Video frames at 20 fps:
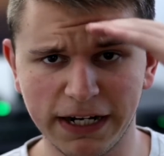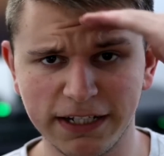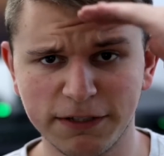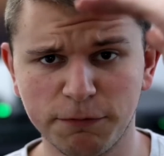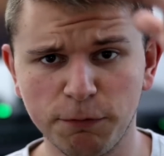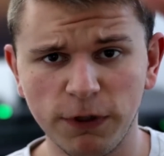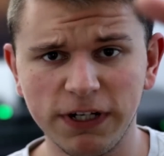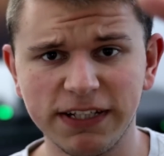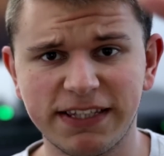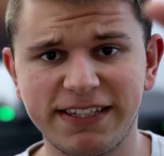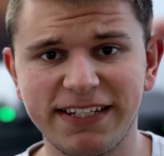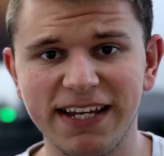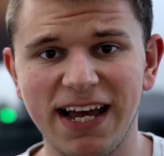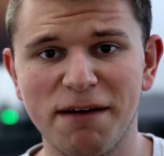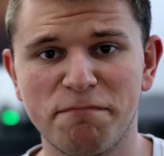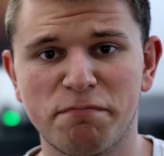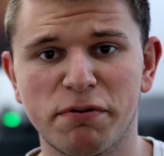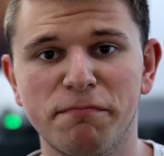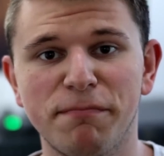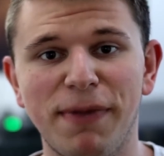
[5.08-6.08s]
guys, what's
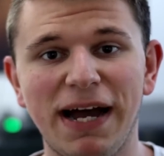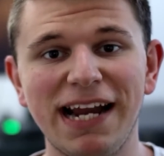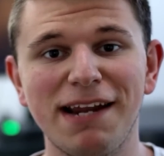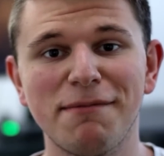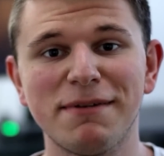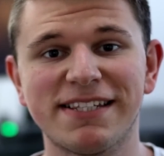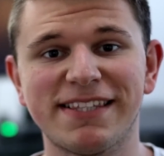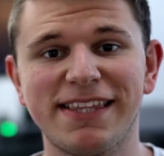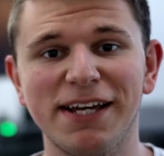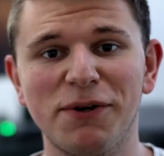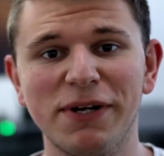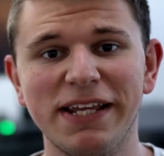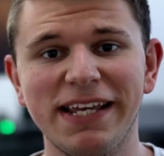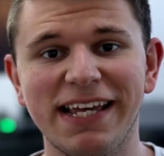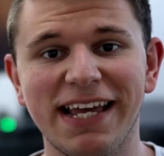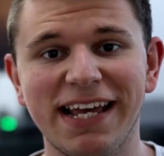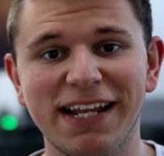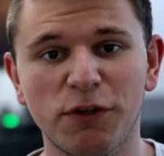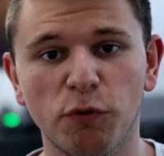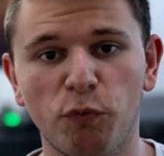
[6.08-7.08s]
up? My name is Tony
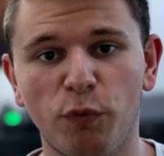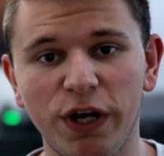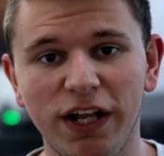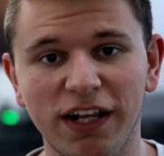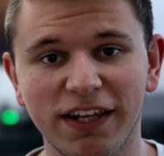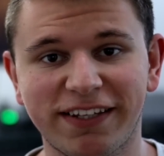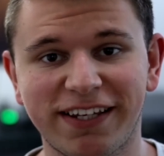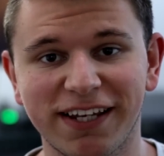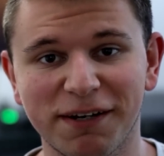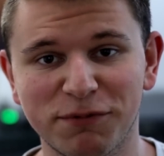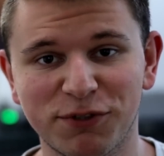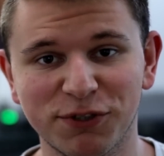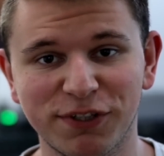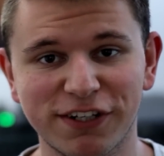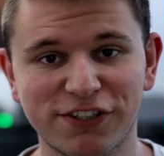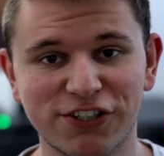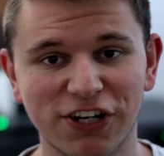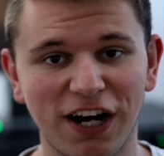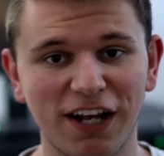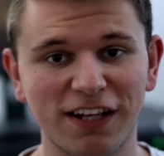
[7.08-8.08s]
and welcome to the
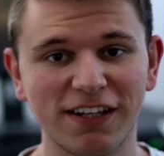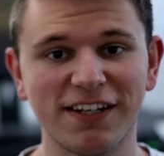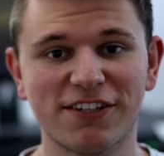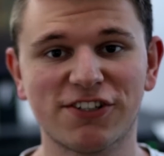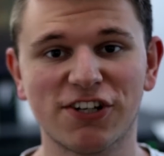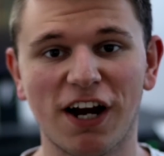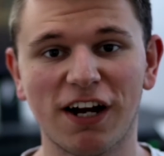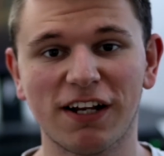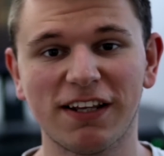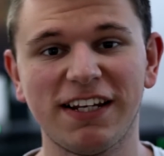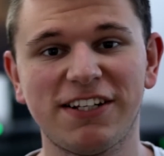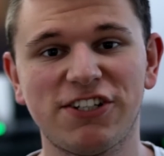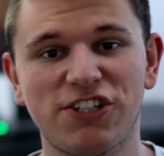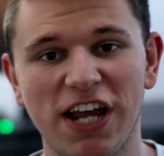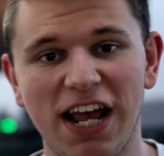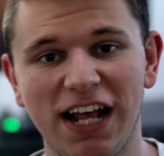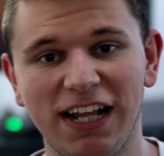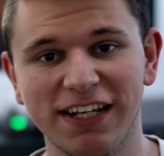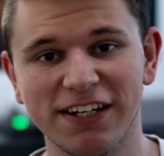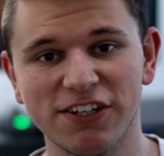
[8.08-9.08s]
Charlie Charlie
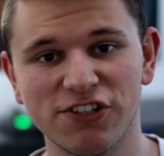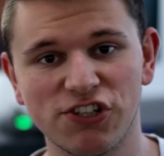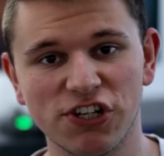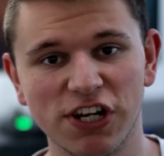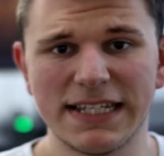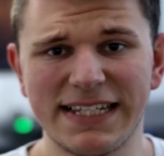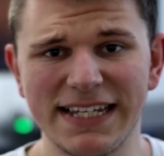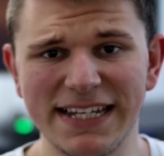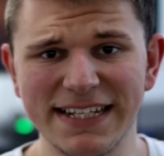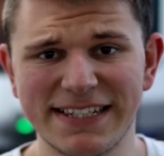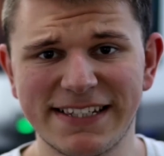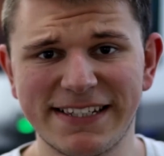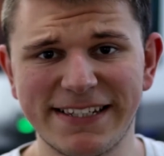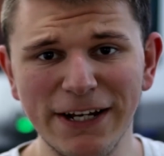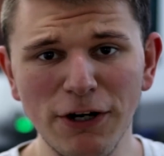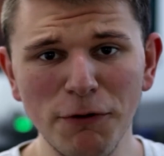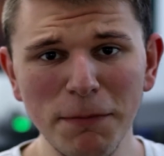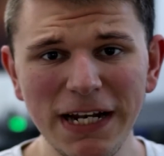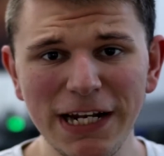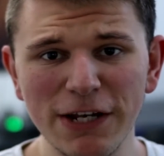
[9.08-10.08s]
Challenge. Since
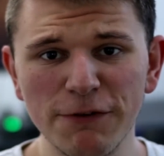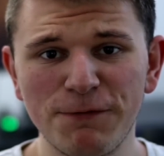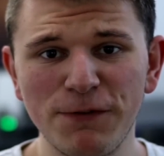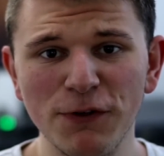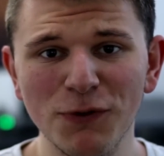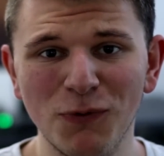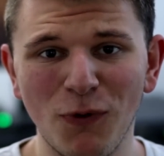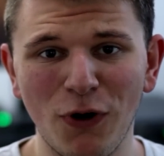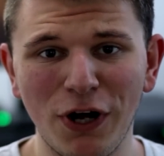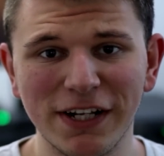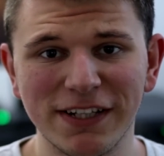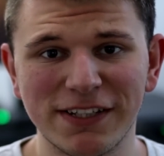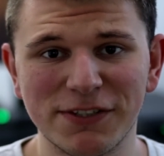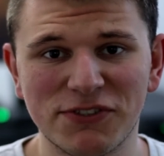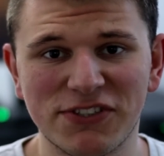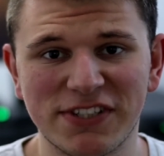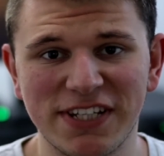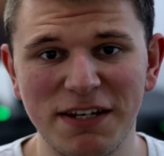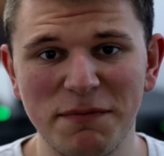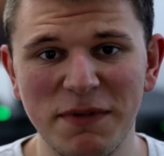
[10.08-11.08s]
so many of you wanted to
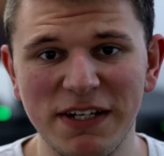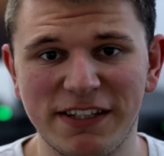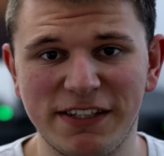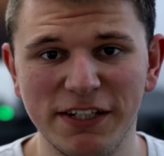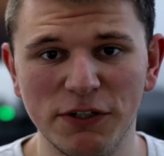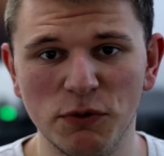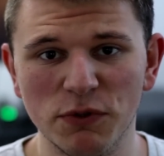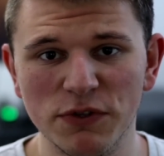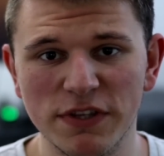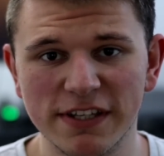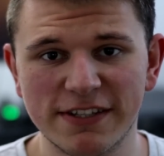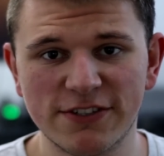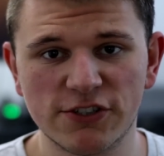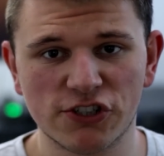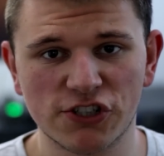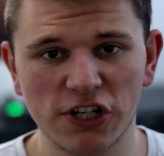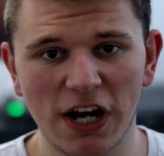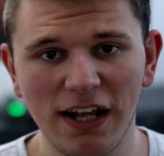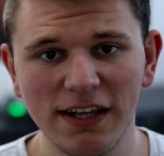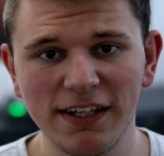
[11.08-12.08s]
see me do the
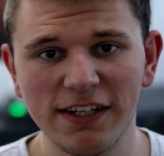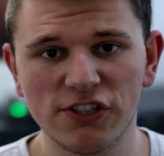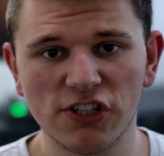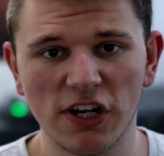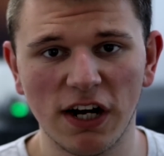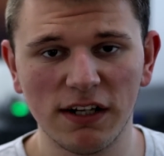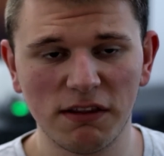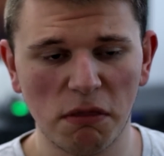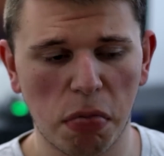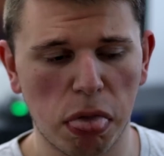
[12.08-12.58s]
Charlie Charlie